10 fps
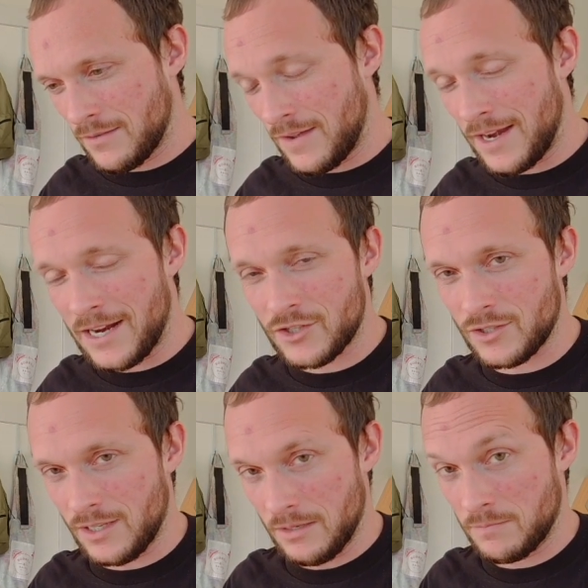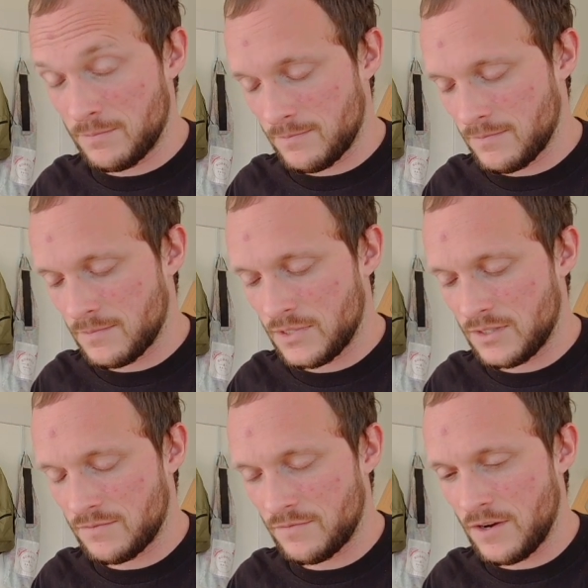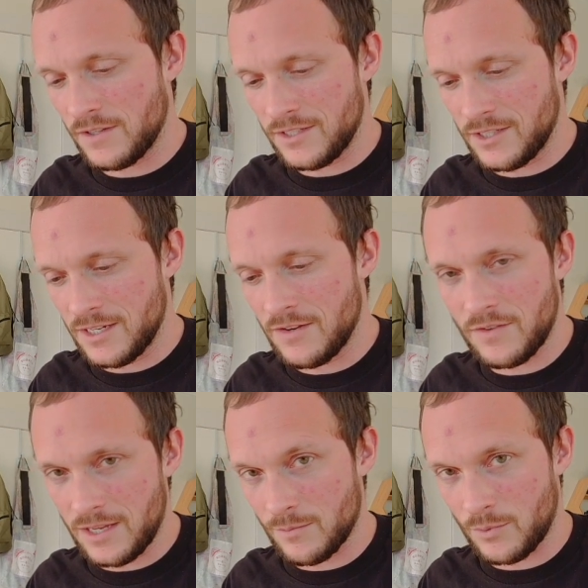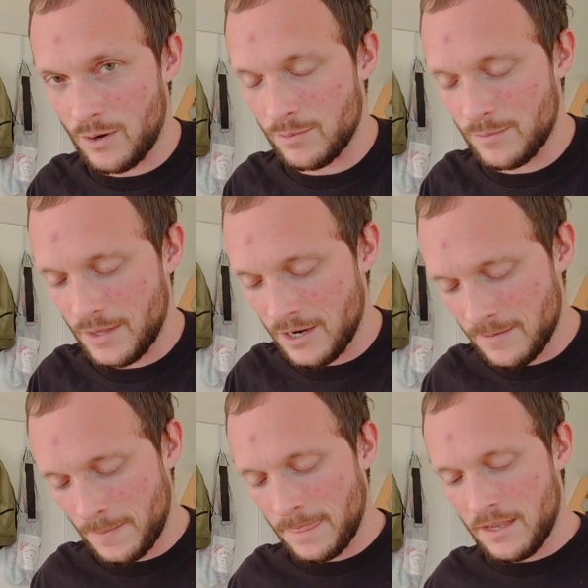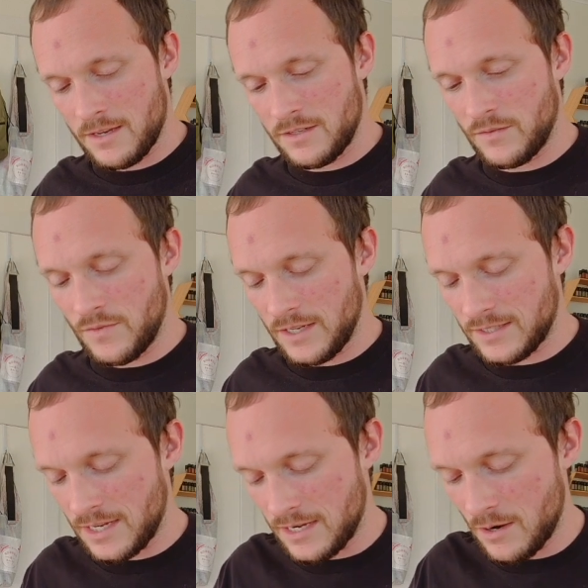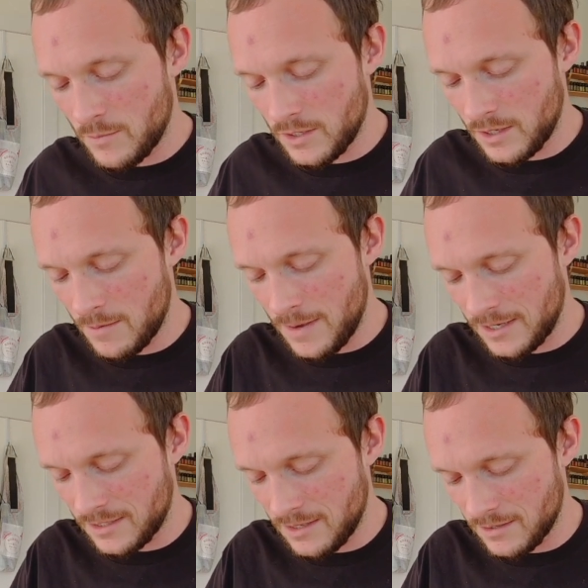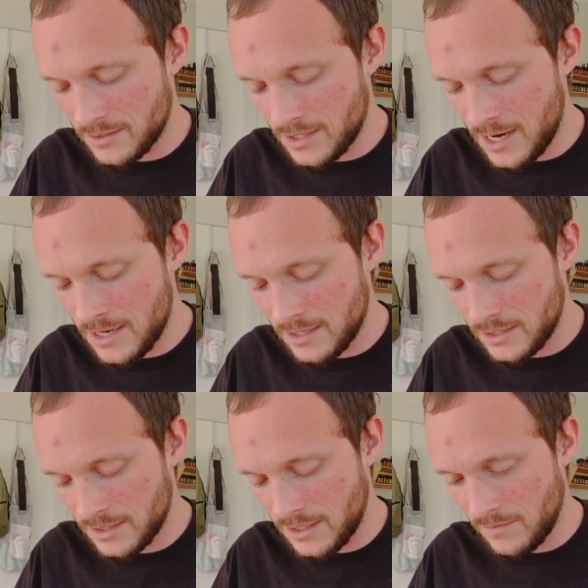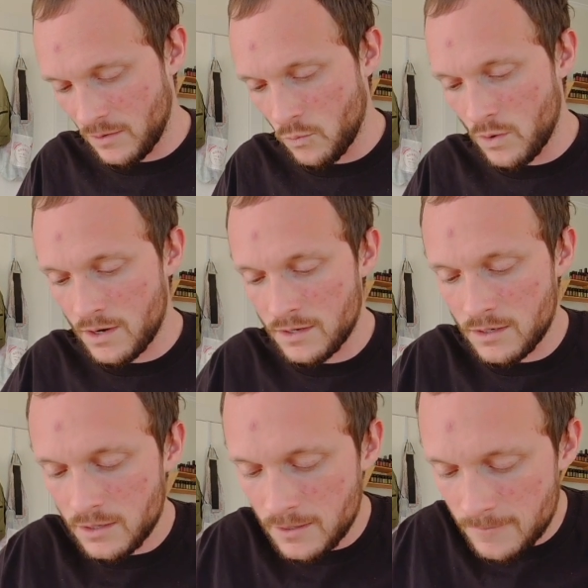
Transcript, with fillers: had actually a fairly significant problem there to fix and now I'm going to come back to the other side and just give it one